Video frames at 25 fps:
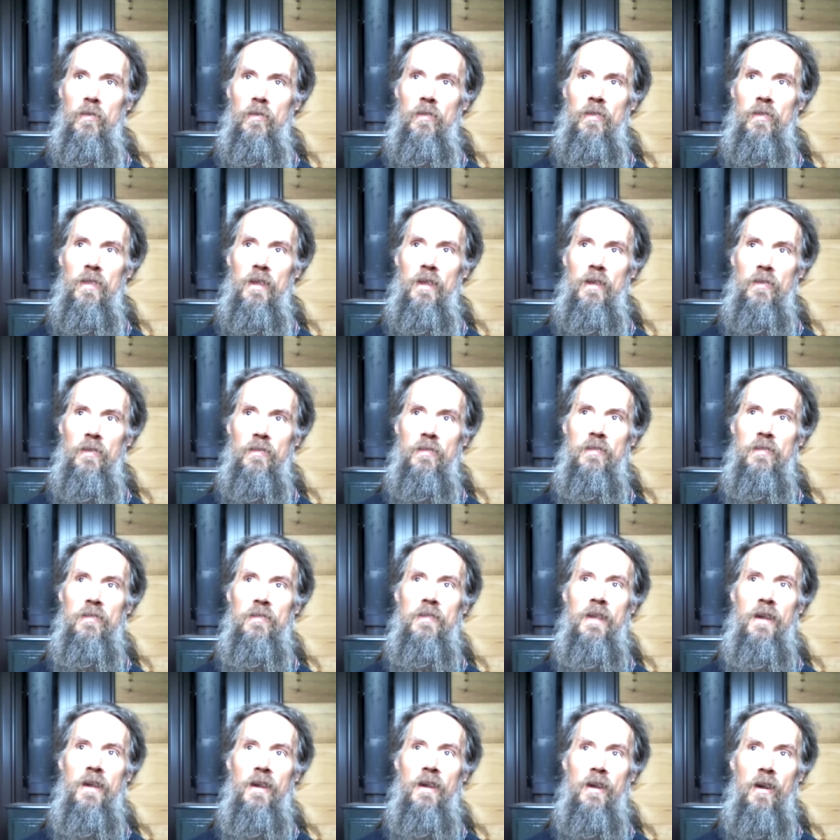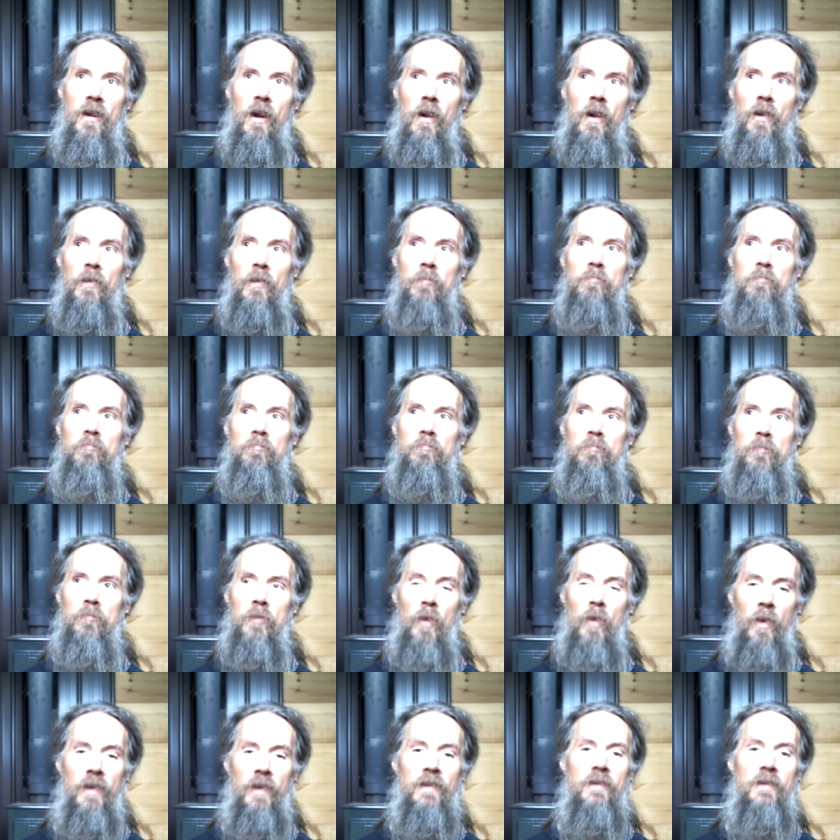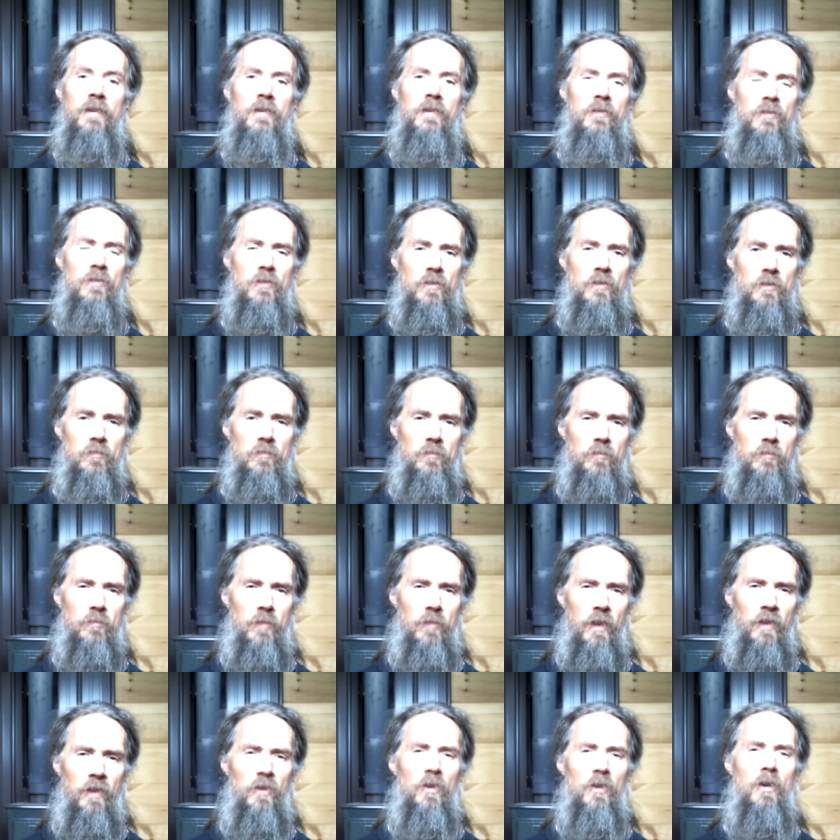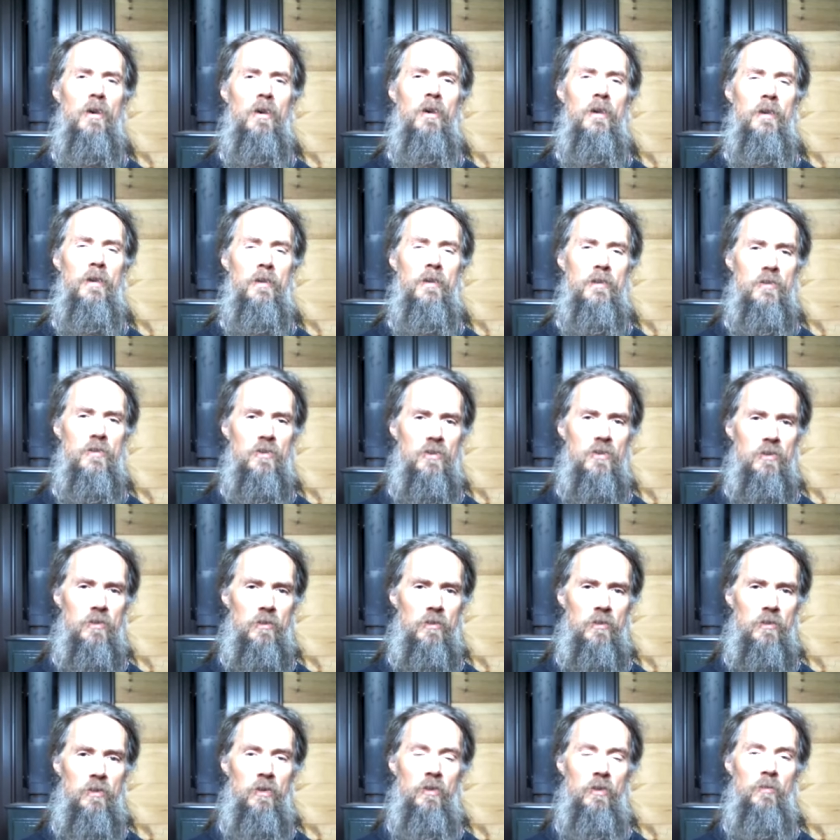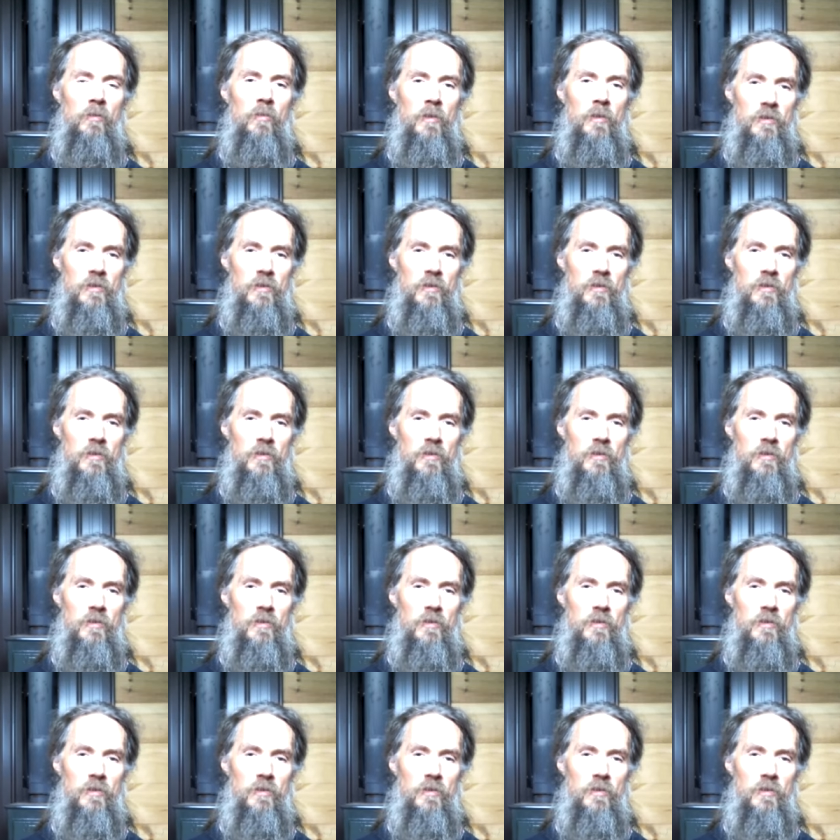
they they are going to encourage good